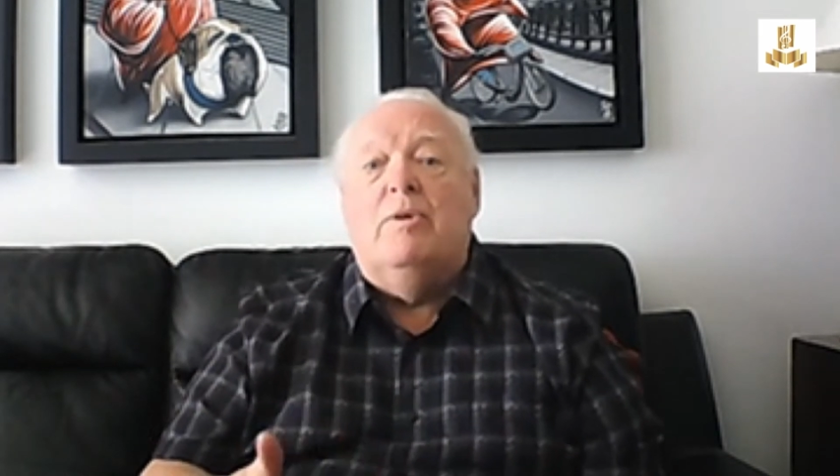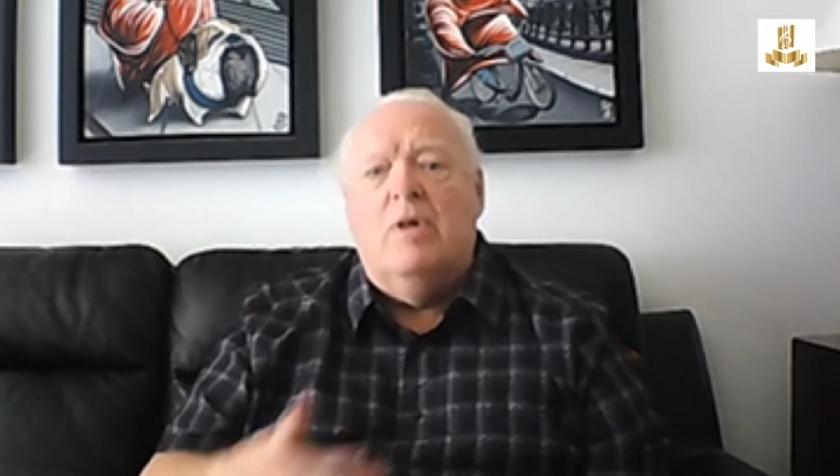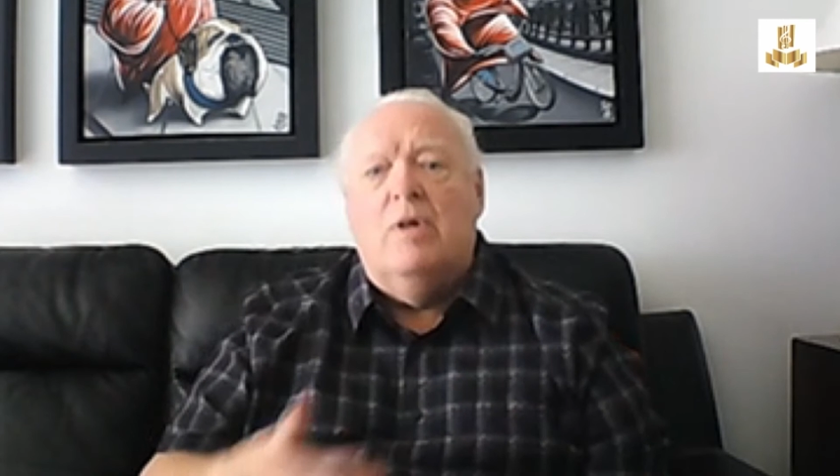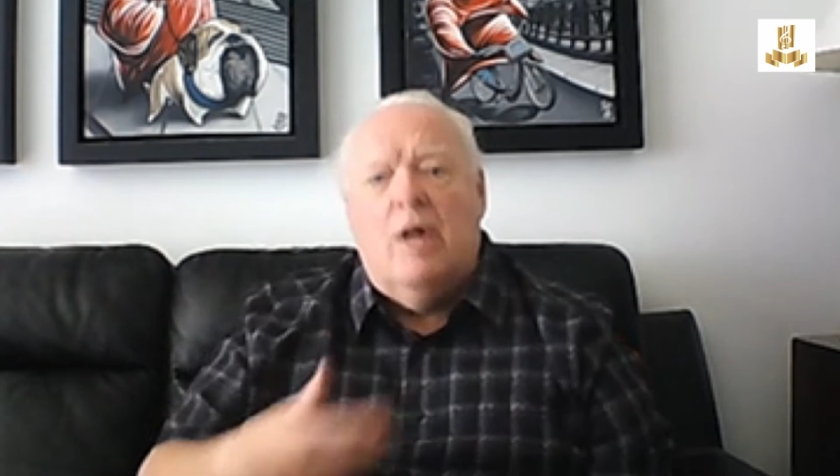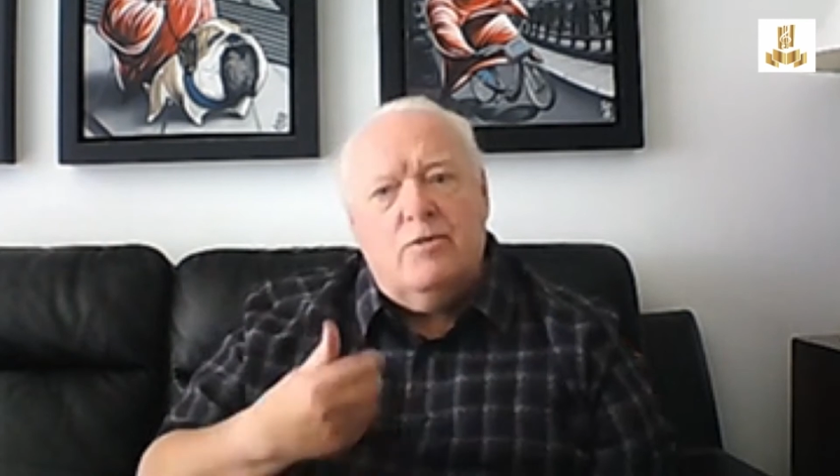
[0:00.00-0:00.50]

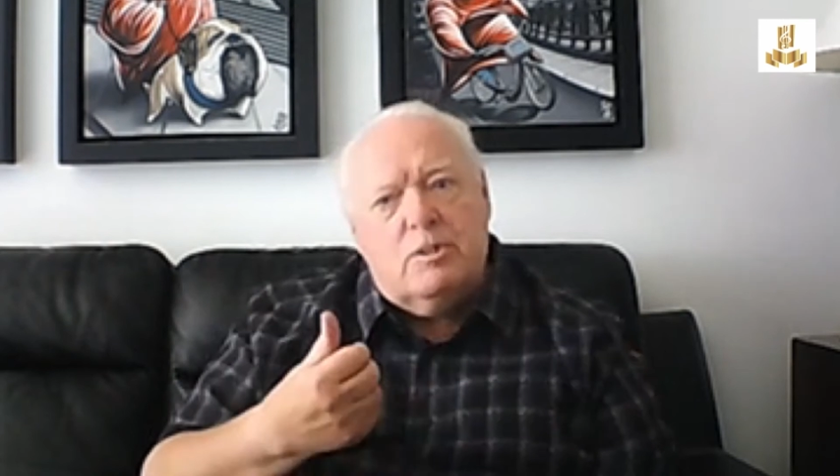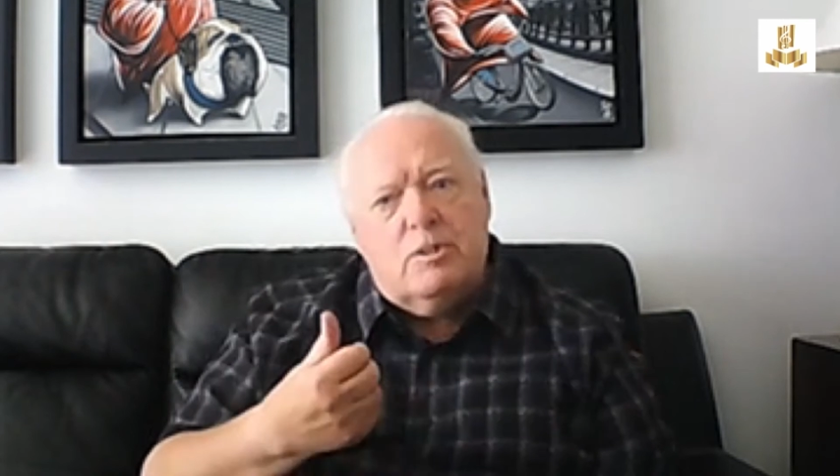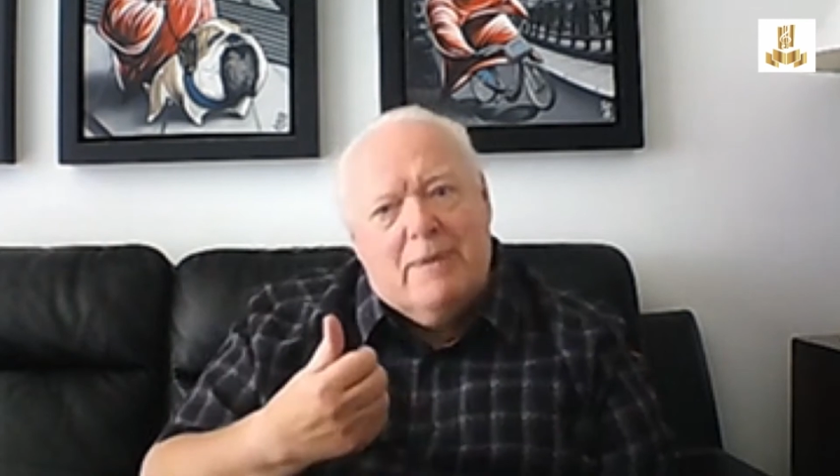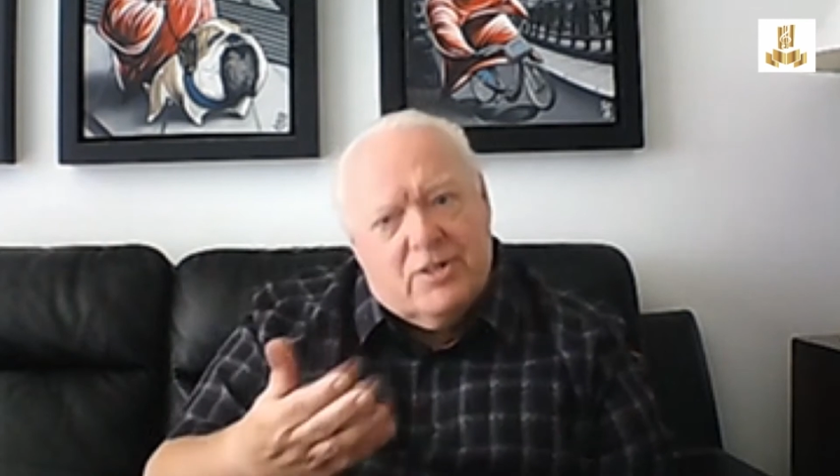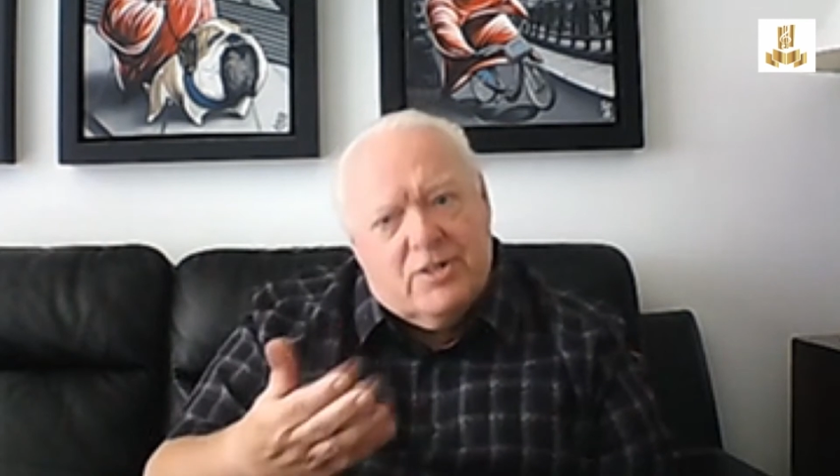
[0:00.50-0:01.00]
and
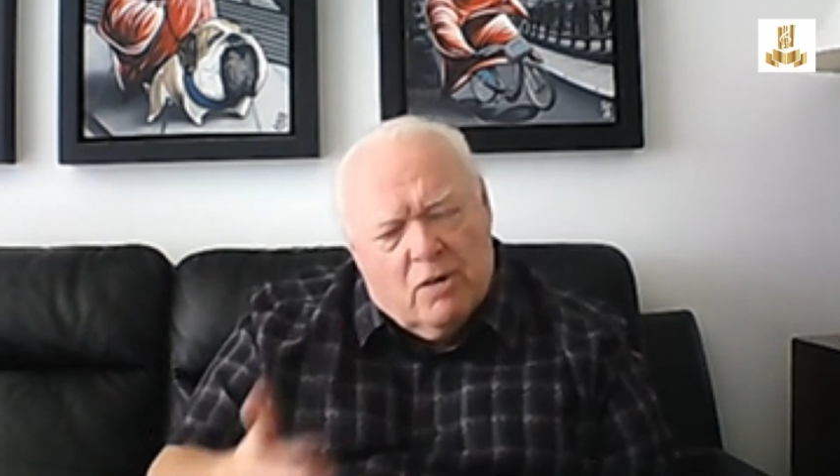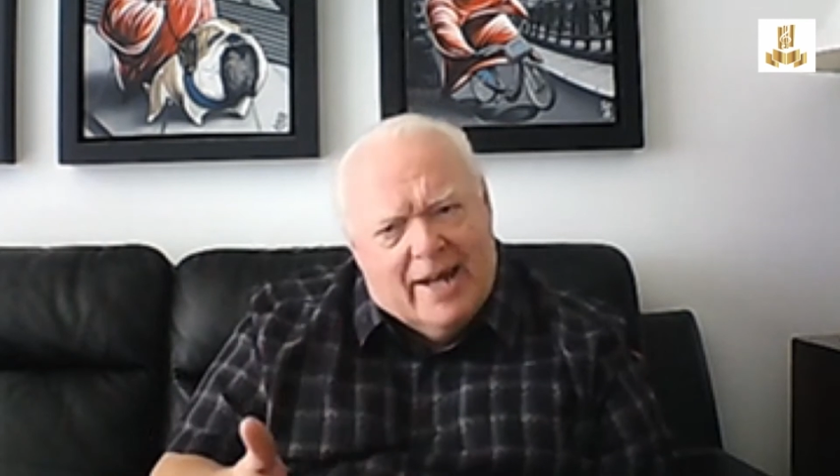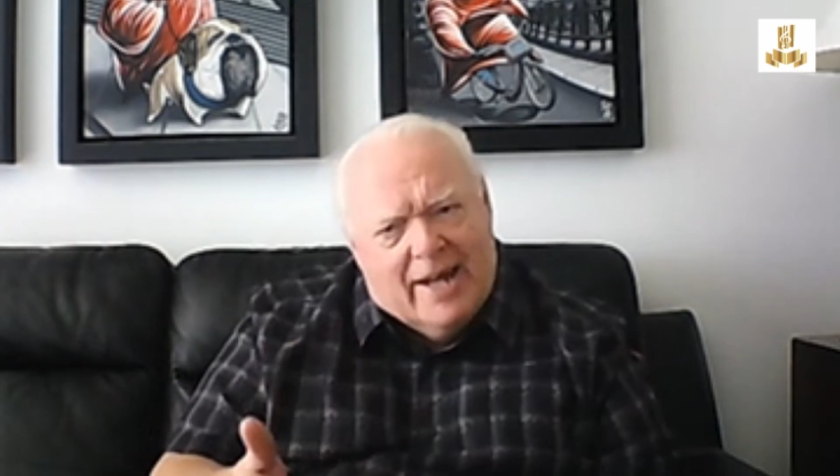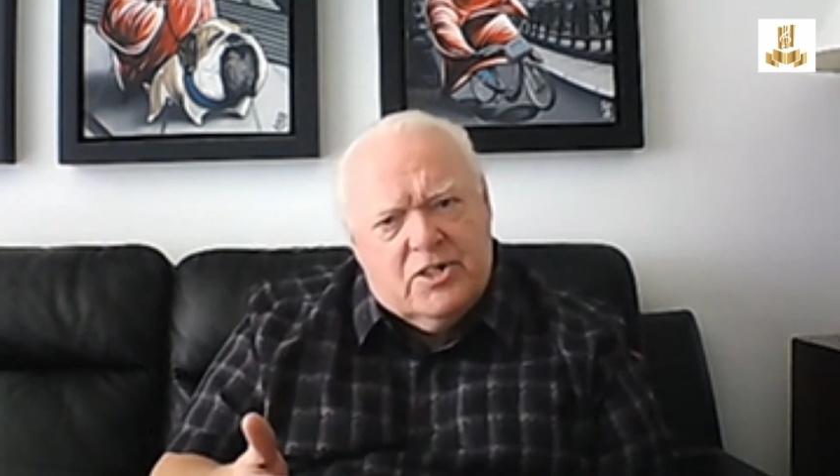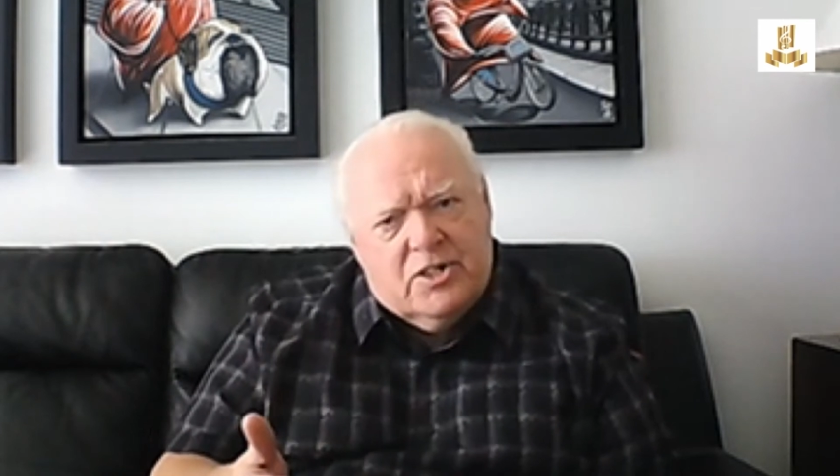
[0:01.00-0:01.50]
speak
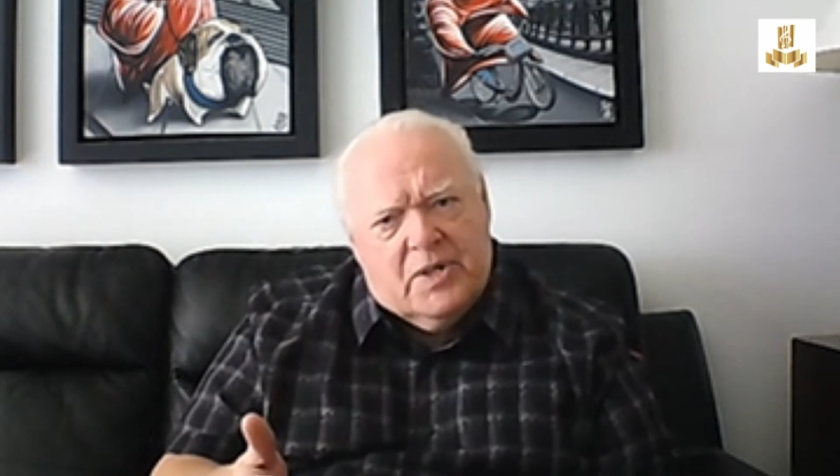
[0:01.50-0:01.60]
directly to the